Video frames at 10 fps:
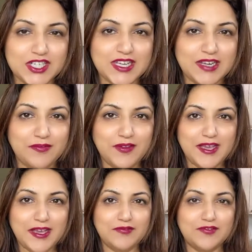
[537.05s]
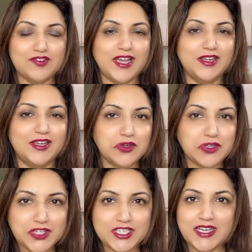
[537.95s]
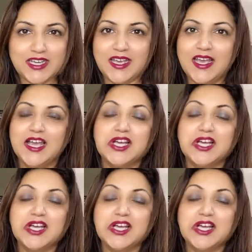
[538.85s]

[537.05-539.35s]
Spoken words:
that we have tried out today.